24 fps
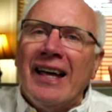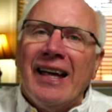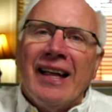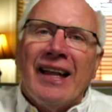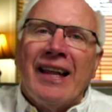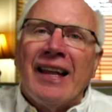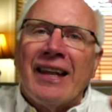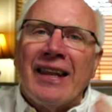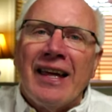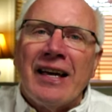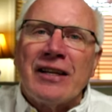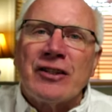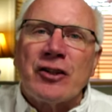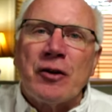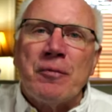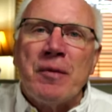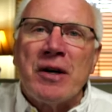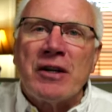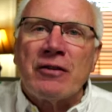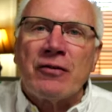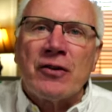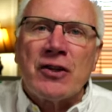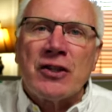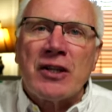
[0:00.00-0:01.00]
Thanks so
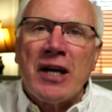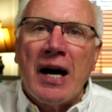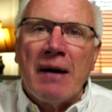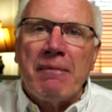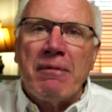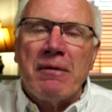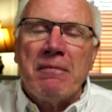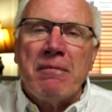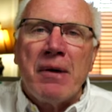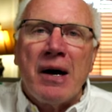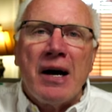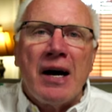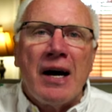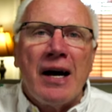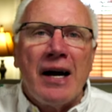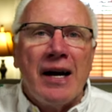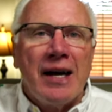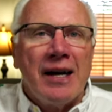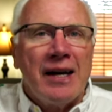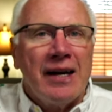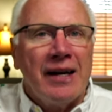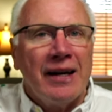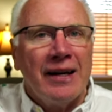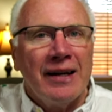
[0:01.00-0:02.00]
much for stopping
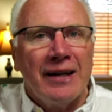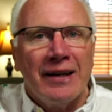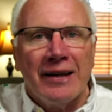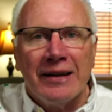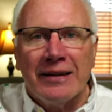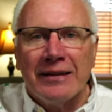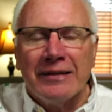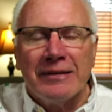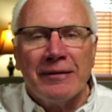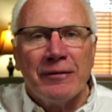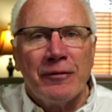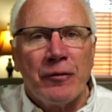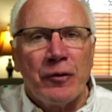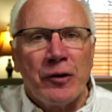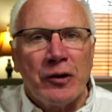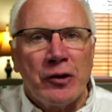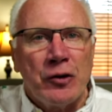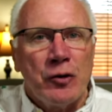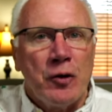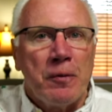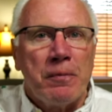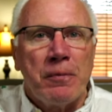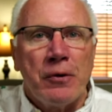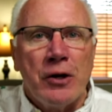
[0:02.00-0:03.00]
by. We
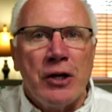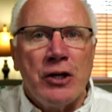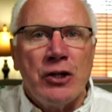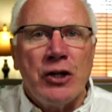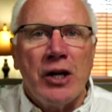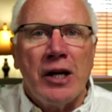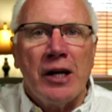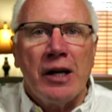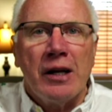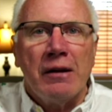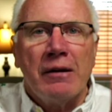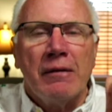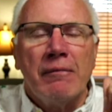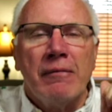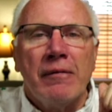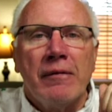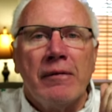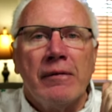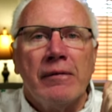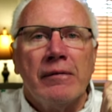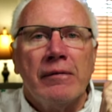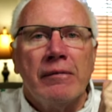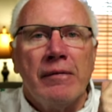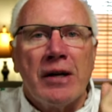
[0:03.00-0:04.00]
do appreciate it.
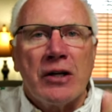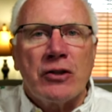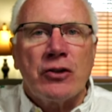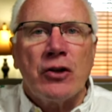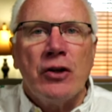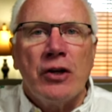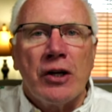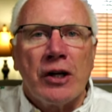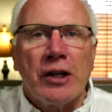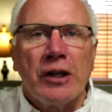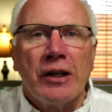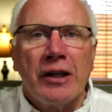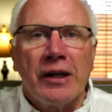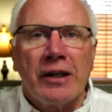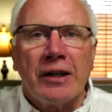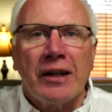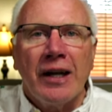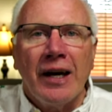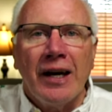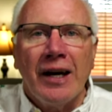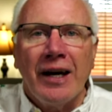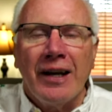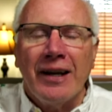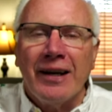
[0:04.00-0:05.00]
Make sure you click
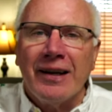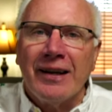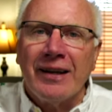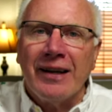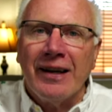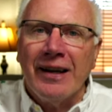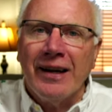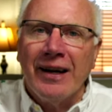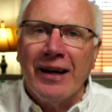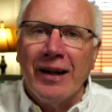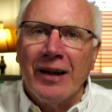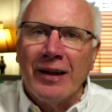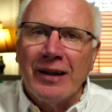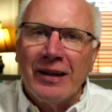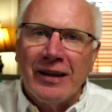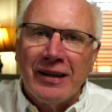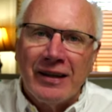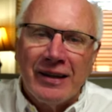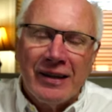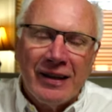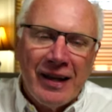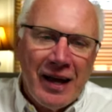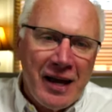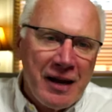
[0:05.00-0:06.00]
that
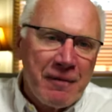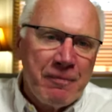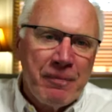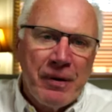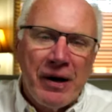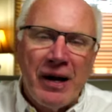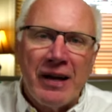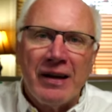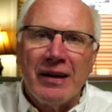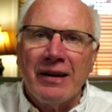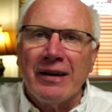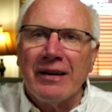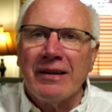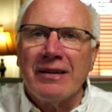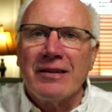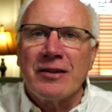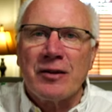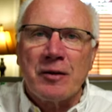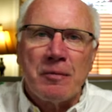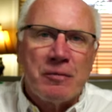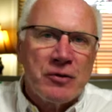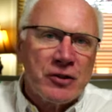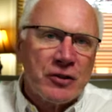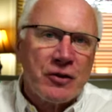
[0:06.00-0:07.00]
like button,
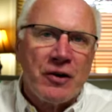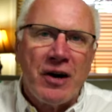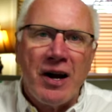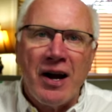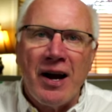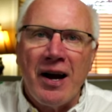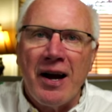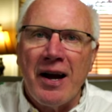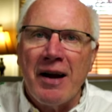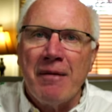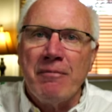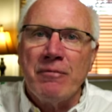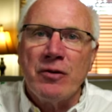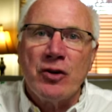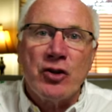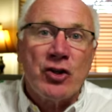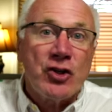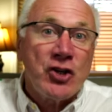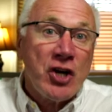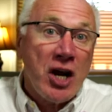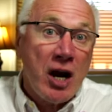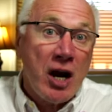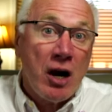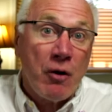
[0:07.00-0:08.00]
subscribe,
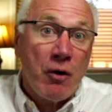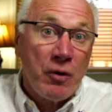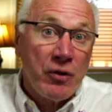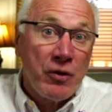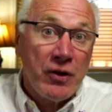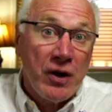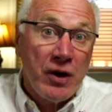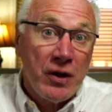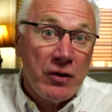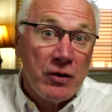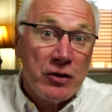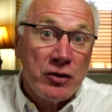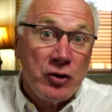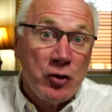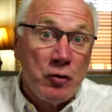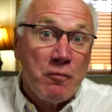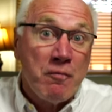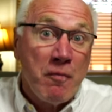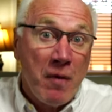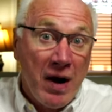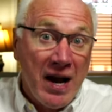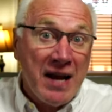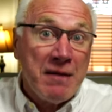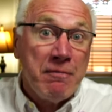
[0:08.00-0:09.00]
share with others who
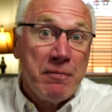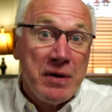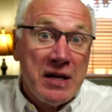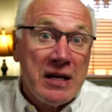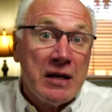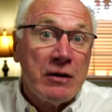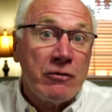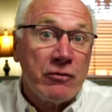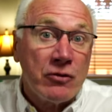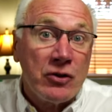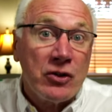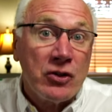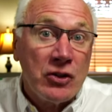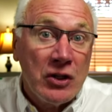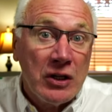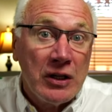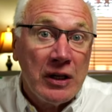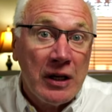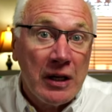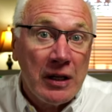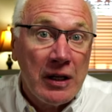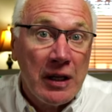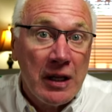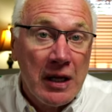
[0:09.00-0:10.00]
might be interested
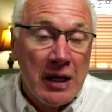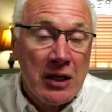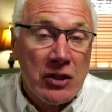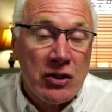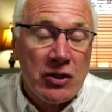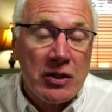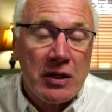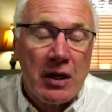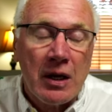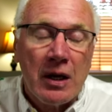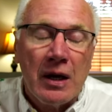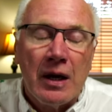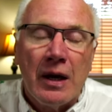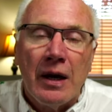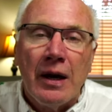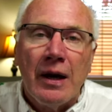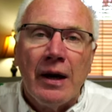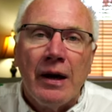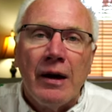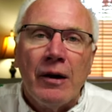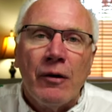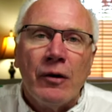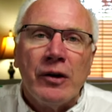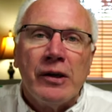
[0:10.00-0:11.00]
in this.
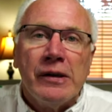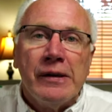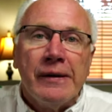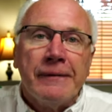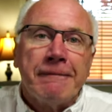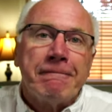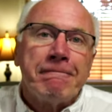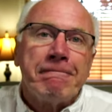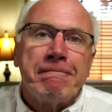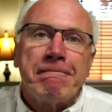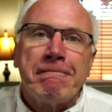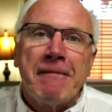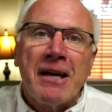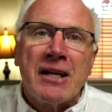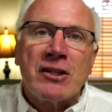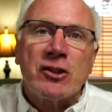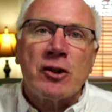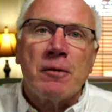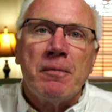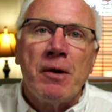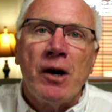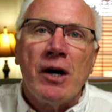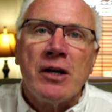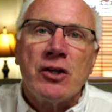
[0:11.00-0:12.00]
Thanks so
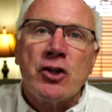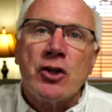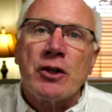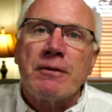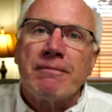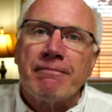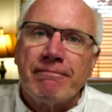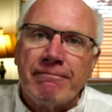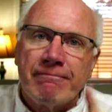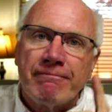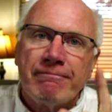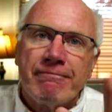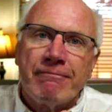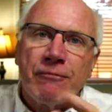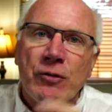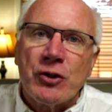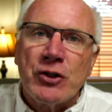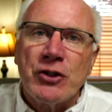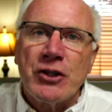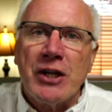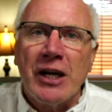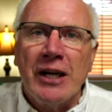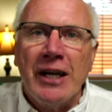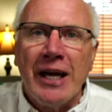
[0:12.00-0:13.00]
much. We'll
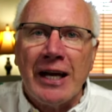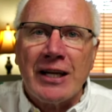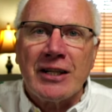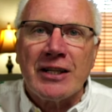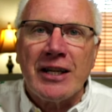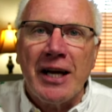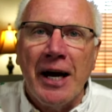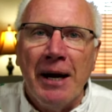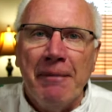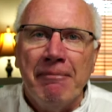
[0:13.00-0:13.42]
see you next time.